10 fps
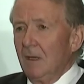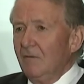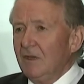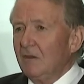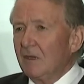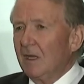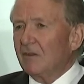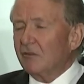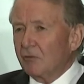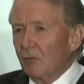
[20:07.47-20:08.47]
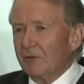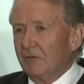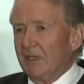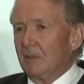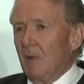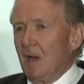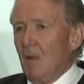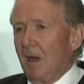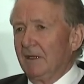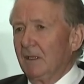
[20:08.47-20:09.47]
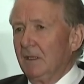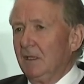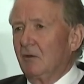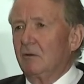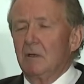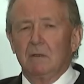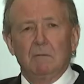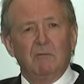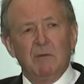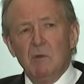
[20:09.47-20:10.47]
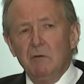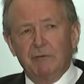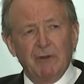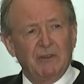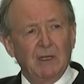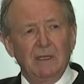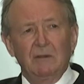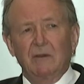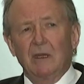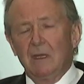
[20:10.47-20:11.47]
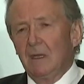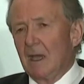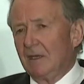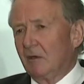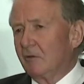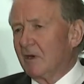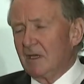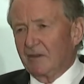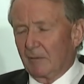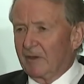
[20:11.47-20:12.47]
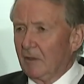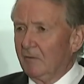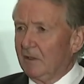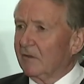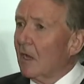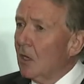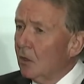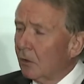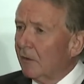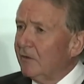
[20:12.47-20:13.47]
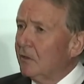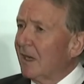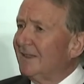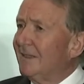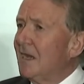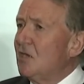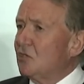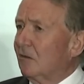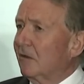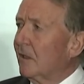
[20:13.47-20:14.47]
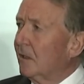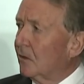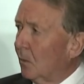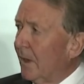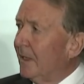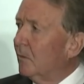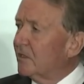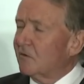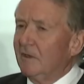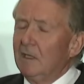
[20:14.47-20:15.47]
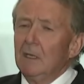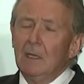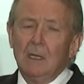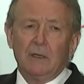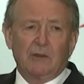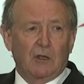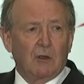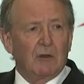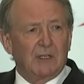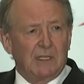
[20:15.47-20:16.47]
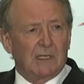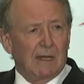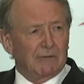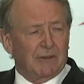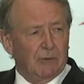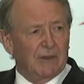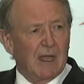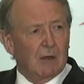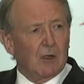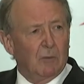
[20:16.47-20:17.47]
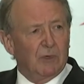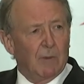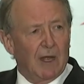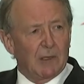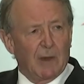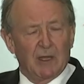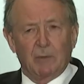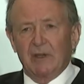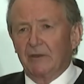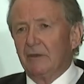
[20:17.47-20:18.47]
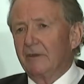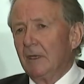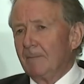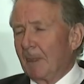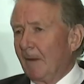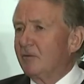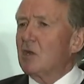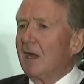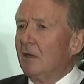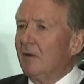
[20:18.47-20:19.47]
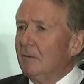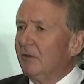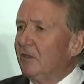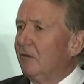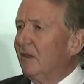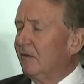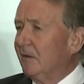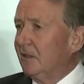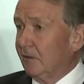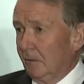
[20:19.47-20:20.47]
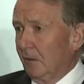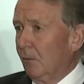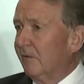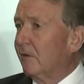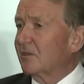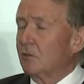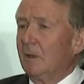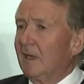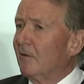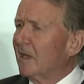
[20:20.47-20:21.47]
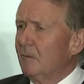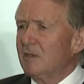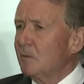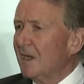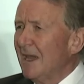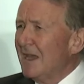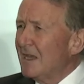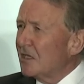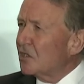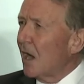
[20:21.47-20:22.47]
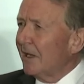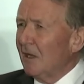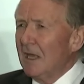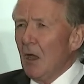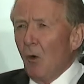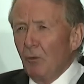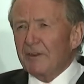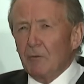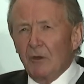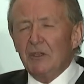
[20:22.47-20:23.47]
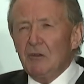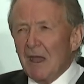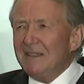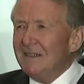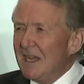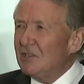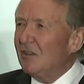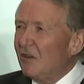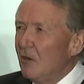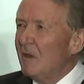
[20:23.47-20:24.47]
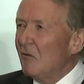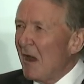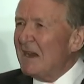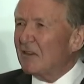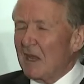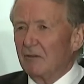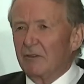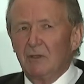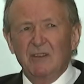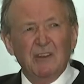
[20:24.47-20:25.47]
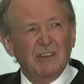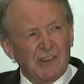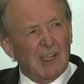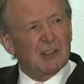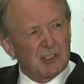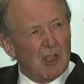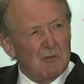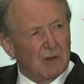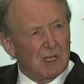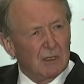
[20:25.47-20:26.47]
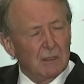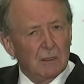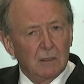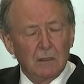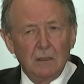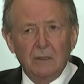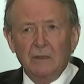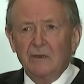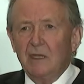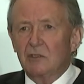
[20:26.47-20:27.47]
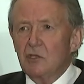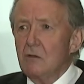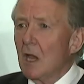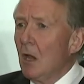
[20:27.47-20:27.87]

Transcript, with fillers: This is extraordinary to my mind. It removes resilience and it creates subservience. Look at the United Nations, the way in which the Security Council is now compromised by the presence of China able to use its veto along with Russia whenever they wish. But China also on the United Nations Human Rights Council. It's a sick joke. Mm. It's a sick joke.